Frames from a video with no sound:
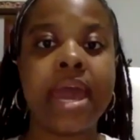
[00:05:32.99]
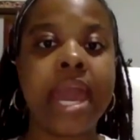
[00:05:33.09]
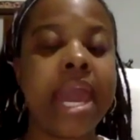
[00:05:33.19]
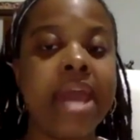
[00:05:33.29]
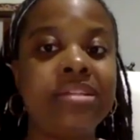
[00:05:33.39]

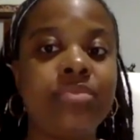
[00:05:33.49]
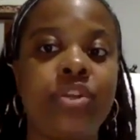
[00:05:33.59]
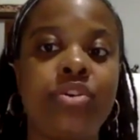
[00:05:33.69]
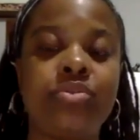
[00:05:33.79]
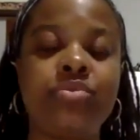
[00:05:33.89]
And when
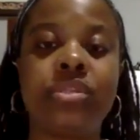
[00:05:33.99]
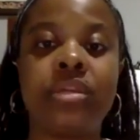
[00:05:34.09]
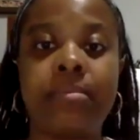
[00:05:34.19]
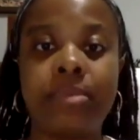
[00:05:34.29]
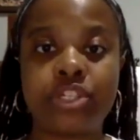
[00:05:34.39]
you use the
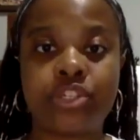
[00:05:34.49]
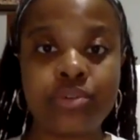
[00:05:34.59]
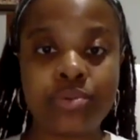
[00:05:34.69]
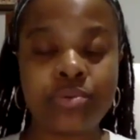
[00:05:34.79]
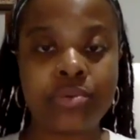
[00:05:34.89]
number
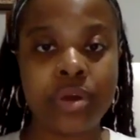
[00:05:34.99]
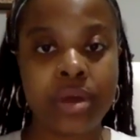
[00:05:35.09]
2